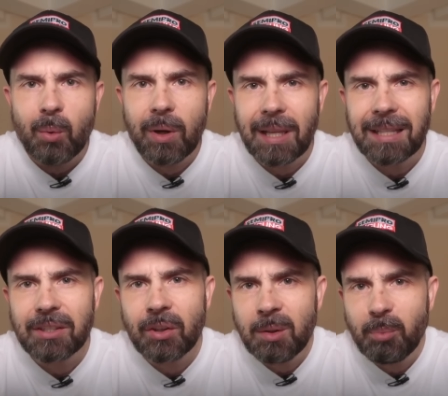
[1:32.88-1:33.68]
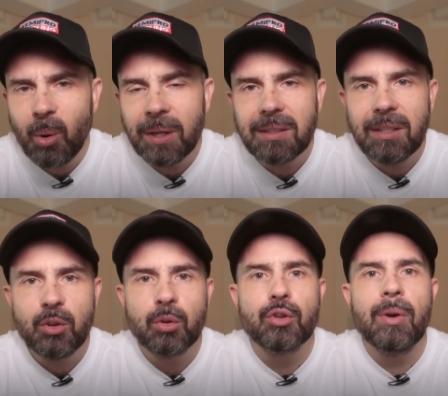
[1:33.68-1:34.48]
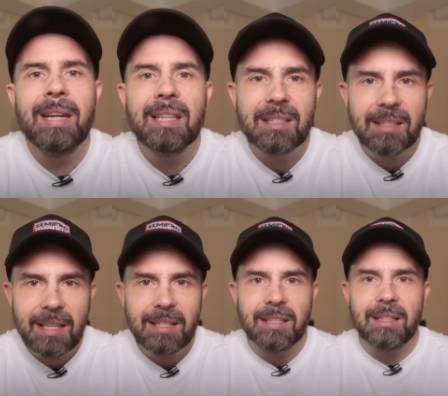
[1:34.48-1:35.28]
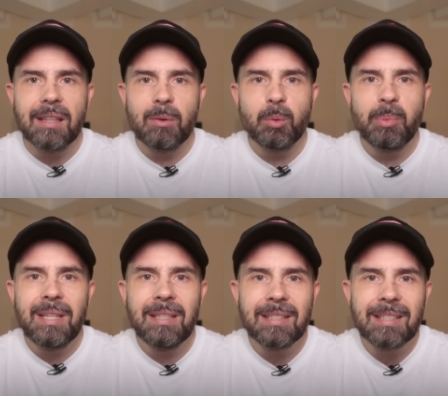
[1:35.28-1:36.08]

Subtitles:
Well, at certain points in your training season, there will be